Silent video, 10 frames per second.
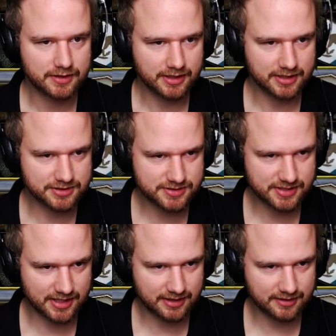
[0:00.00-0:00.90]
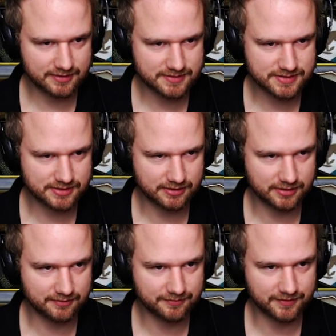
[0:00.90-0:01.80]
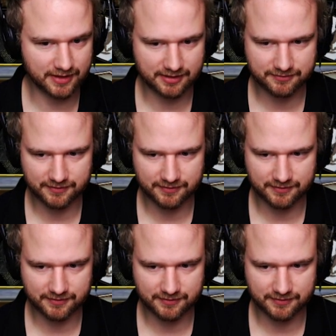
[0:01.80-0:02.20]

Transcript: Yeah, just take that stuff. Yeah, that's